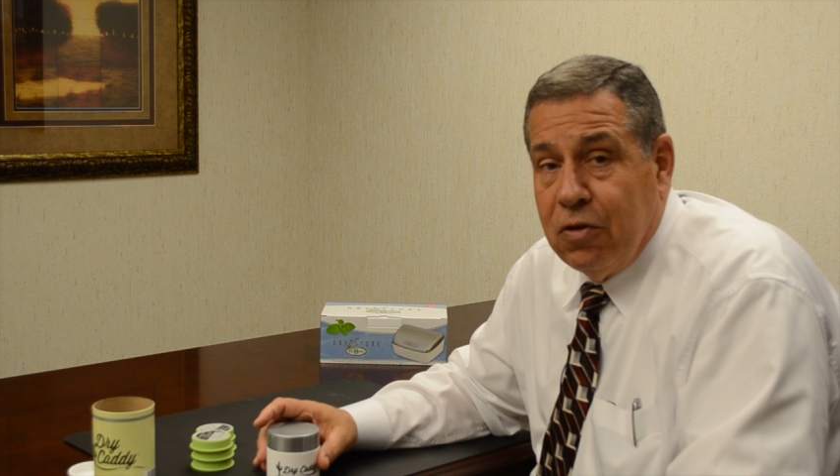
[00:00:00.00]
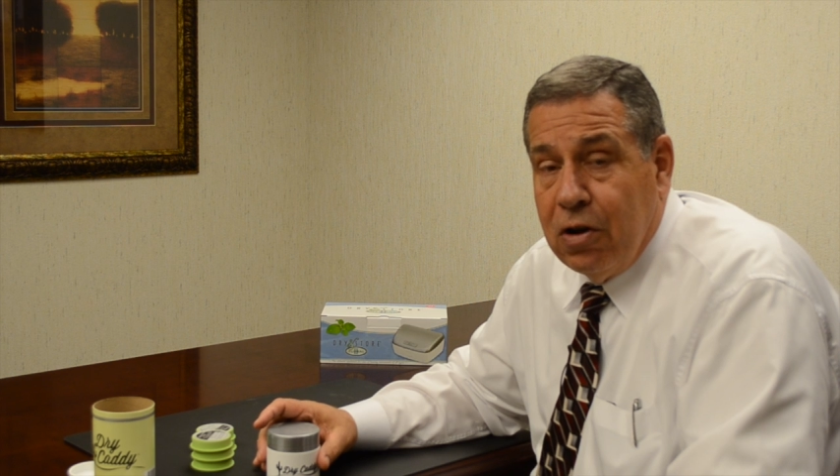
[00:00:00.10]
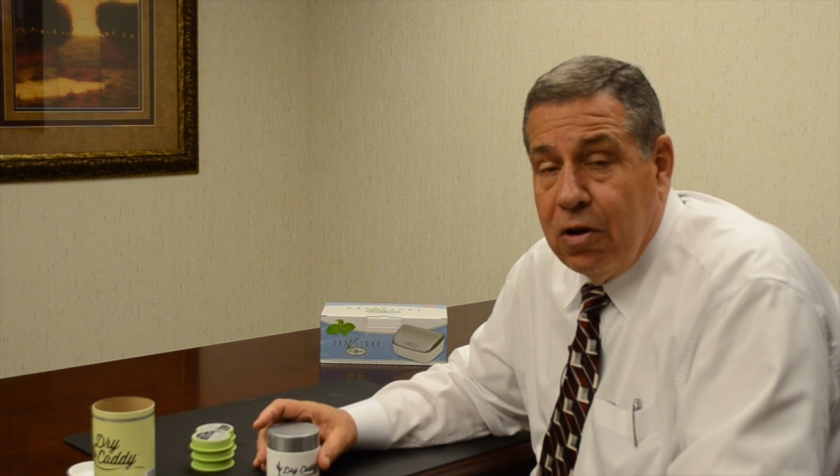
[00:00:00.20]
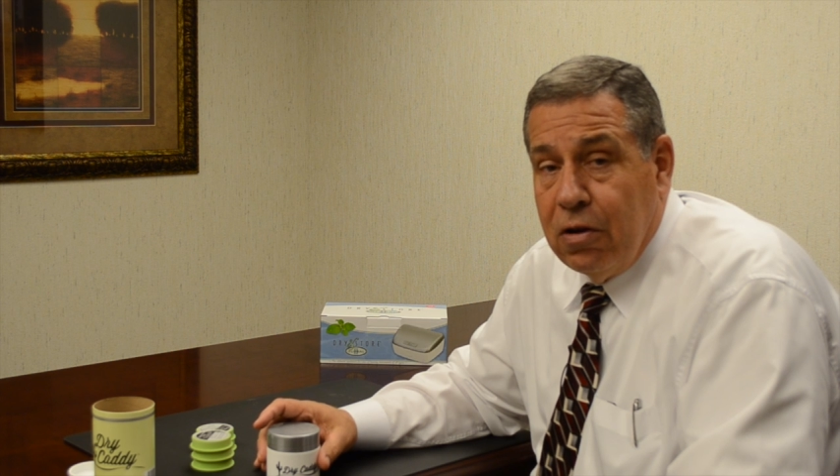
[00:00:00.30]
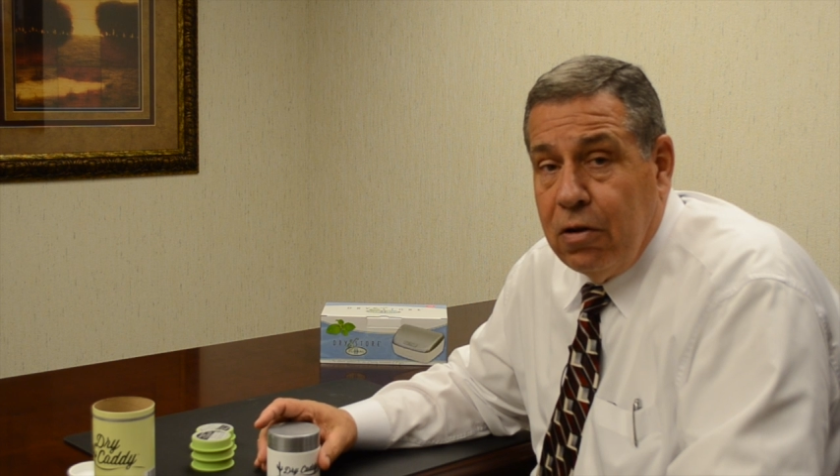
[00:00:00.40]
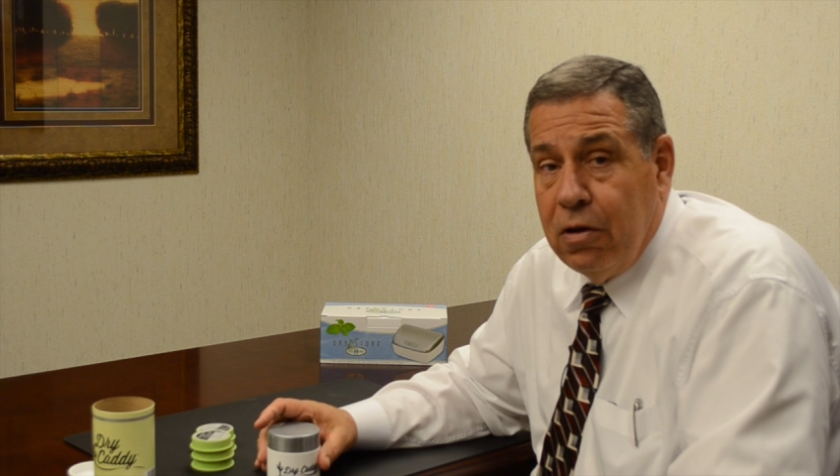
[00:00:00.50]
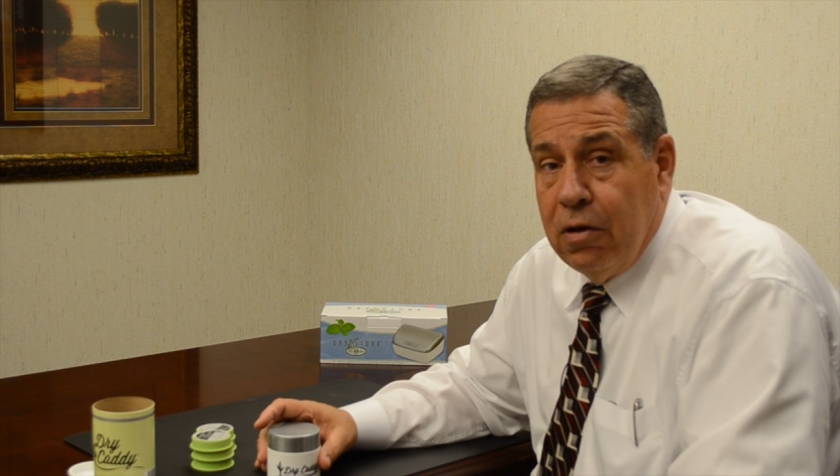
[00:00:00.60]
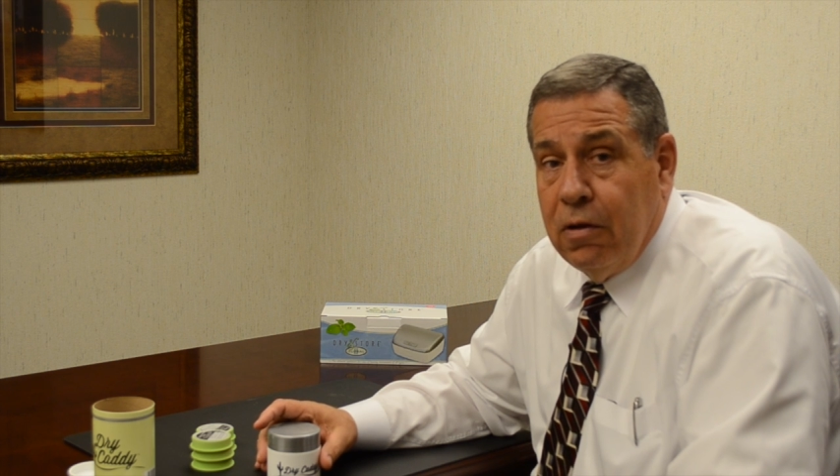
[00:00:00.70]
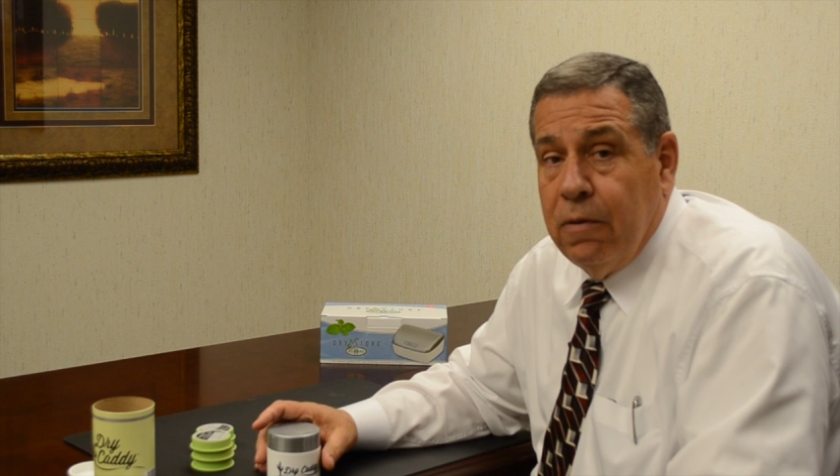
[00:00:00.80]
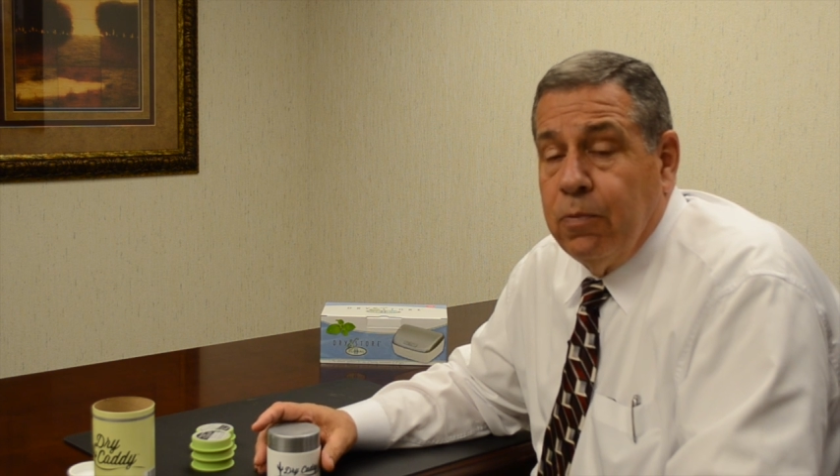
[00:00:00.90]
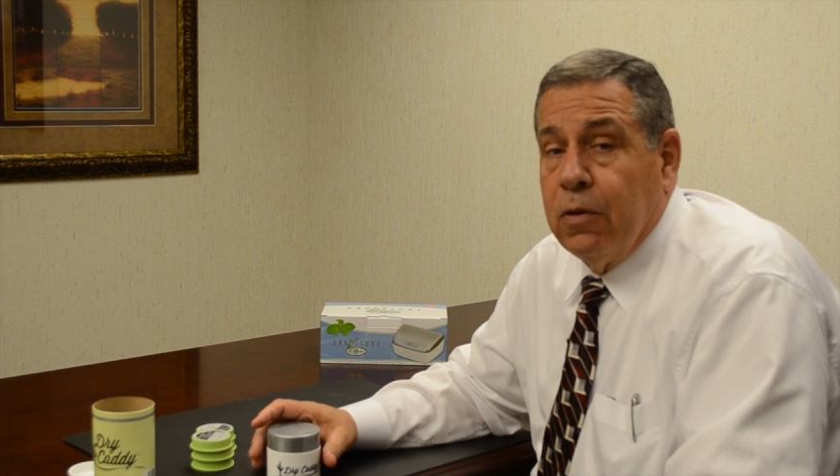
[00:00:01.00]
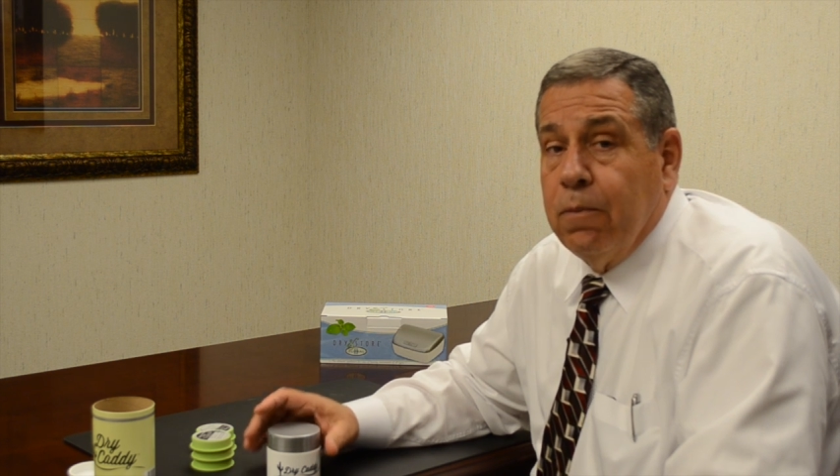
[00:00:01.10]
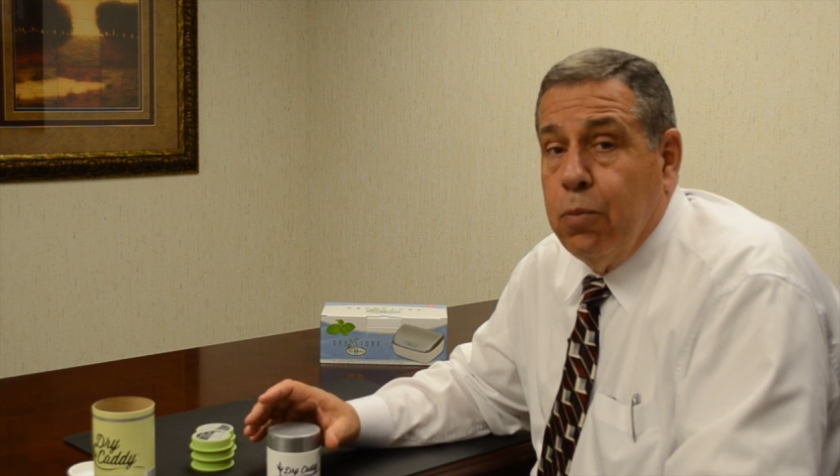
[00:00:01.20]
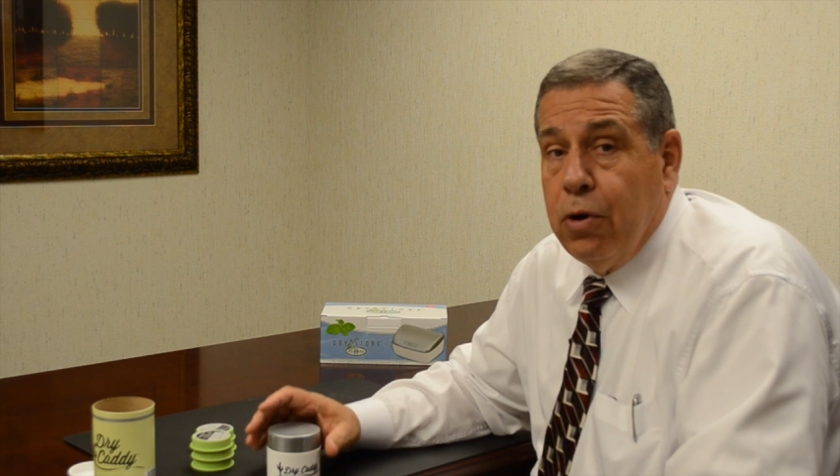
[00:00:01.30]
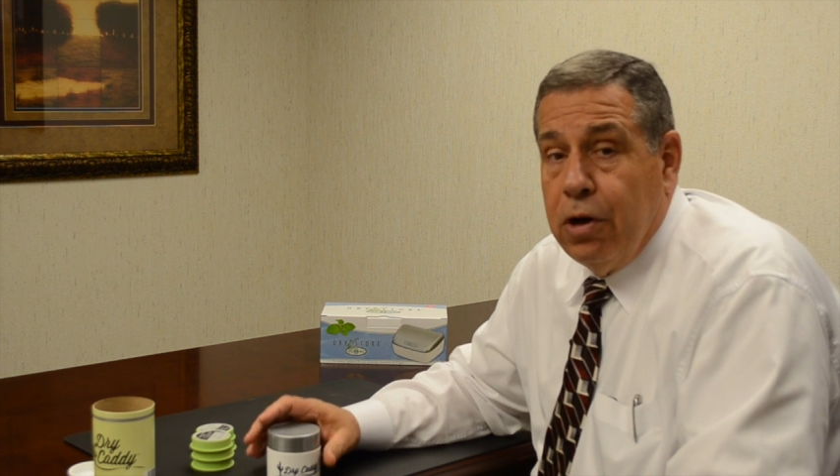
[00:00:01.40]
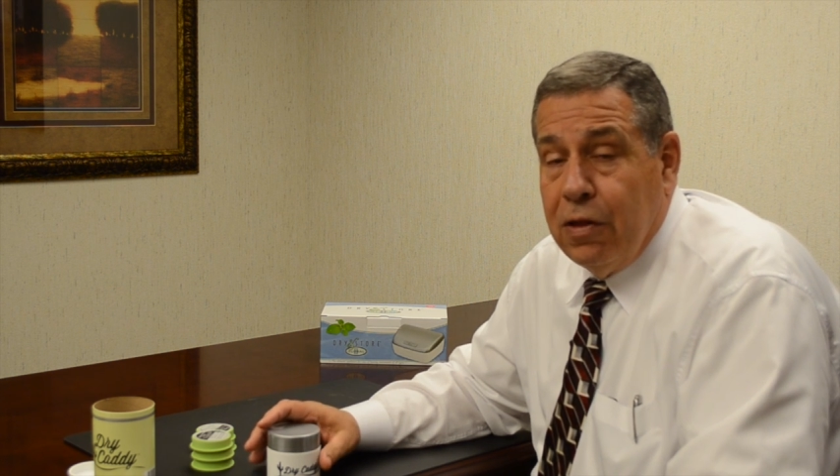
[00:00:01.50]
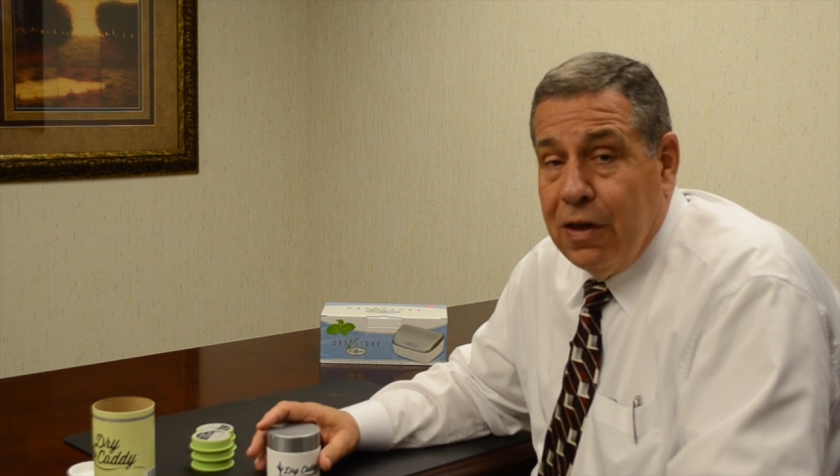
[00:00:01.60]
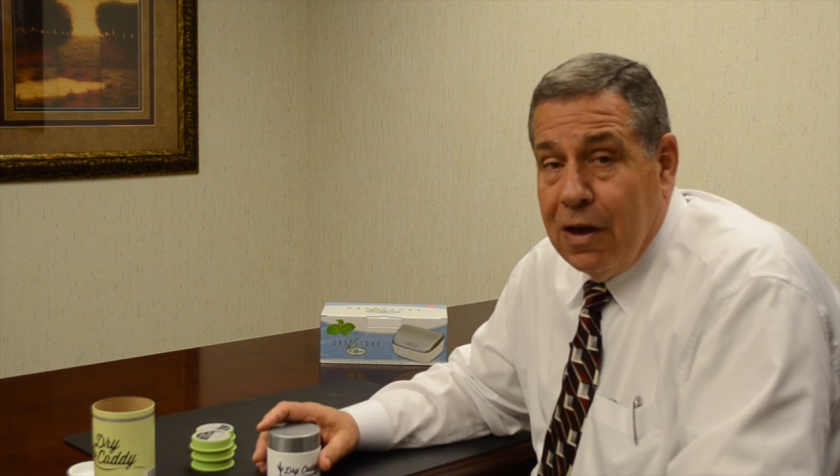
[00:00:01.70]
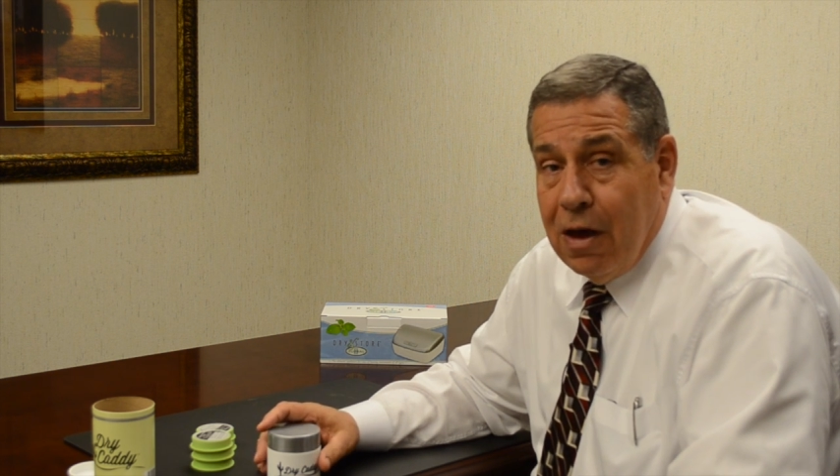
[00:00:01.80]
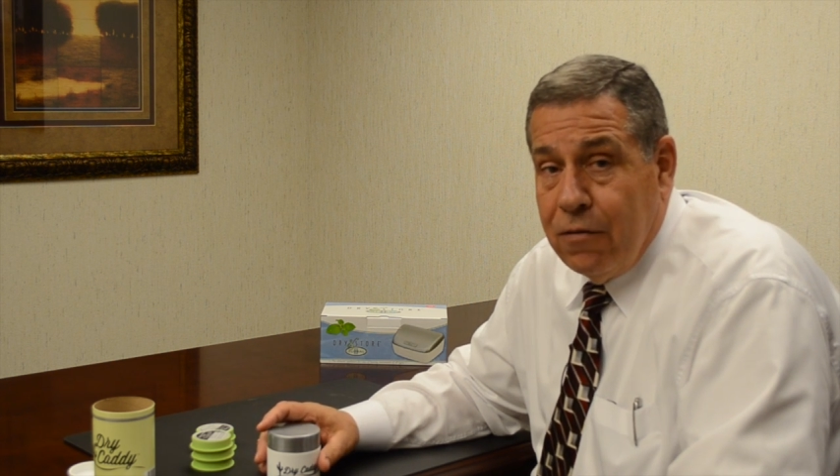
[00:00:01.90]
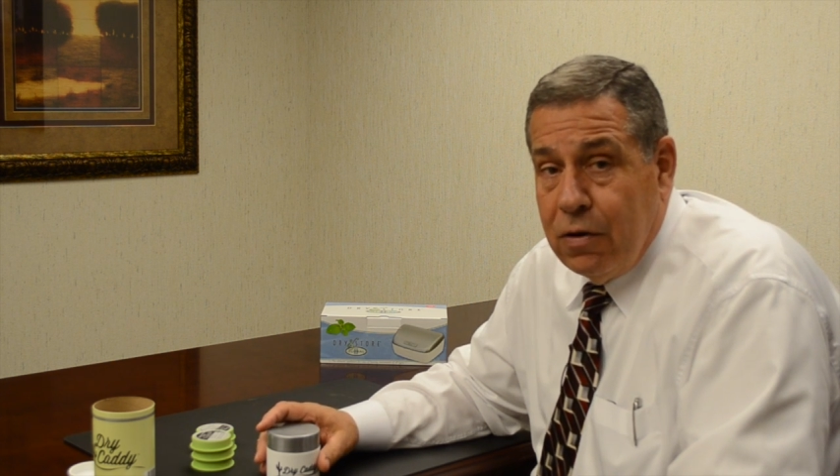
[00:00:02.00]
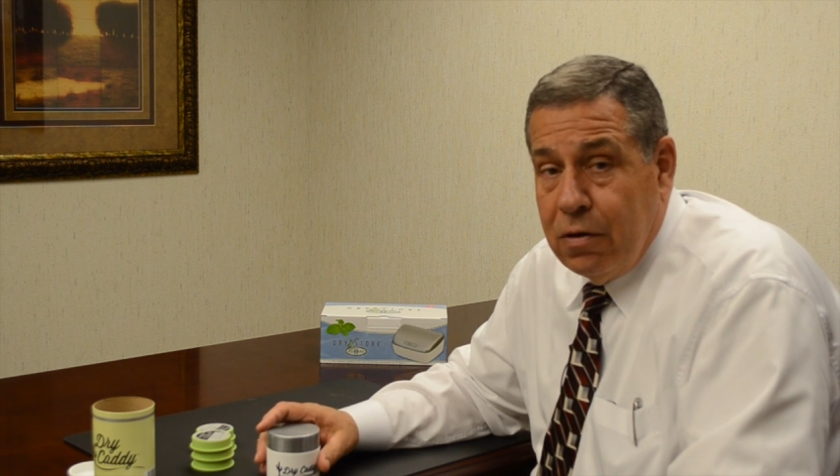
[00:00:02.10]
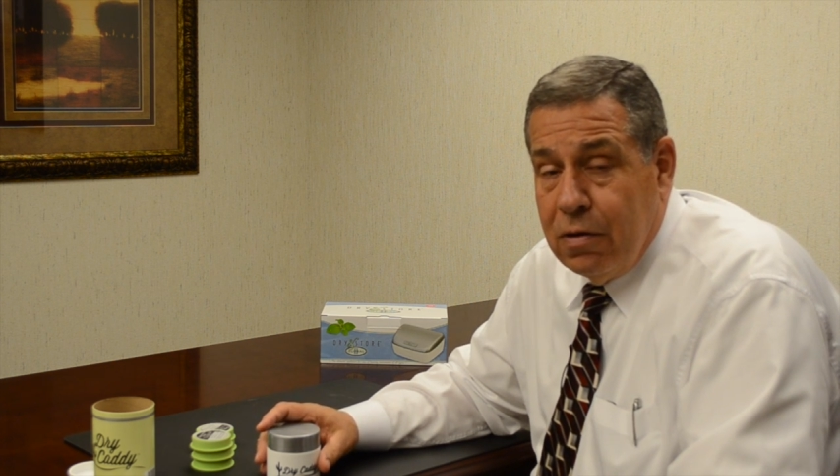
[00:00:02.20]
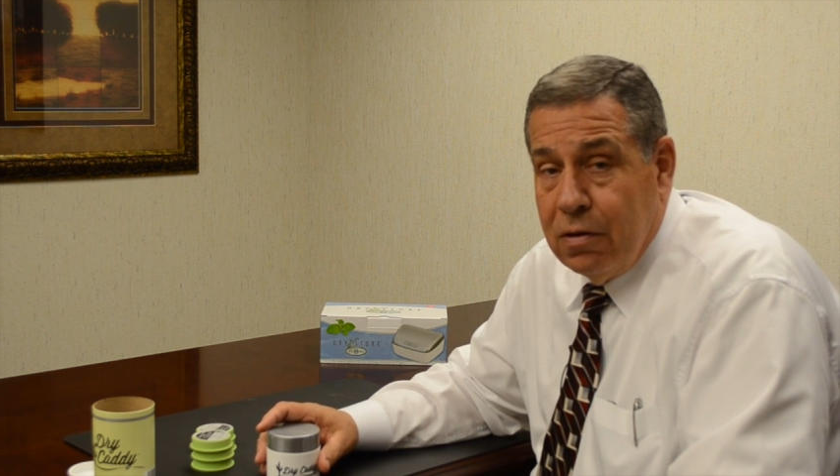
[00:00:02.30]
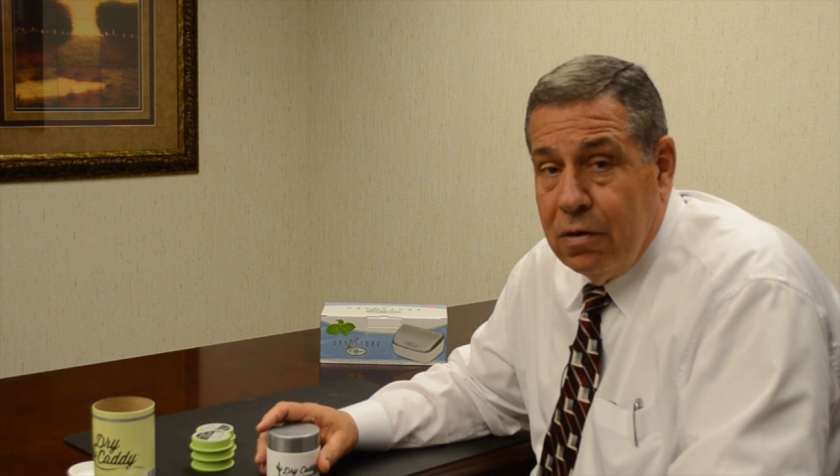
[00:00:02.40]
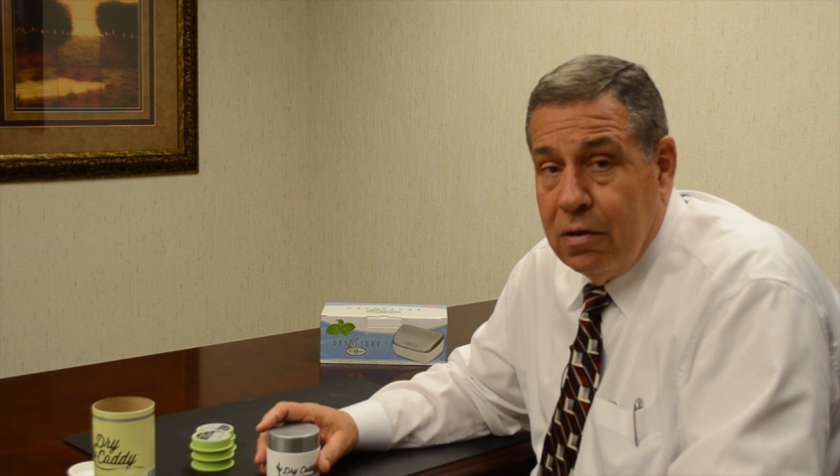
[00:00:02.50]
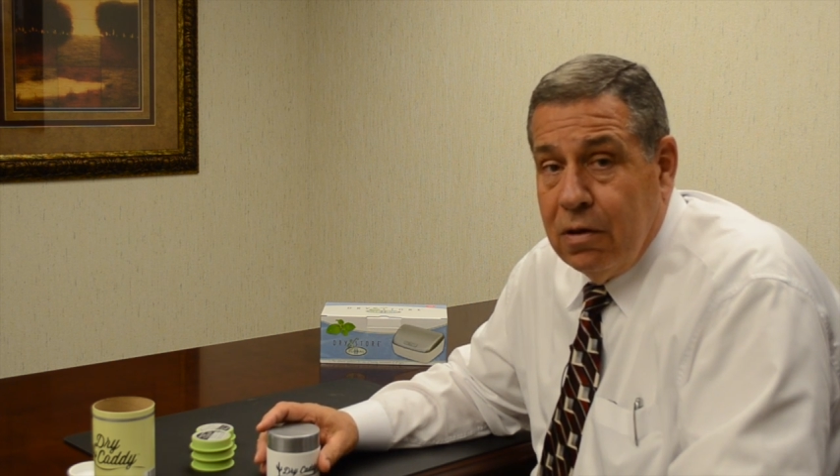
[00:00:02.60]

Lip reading: material, put it in the oven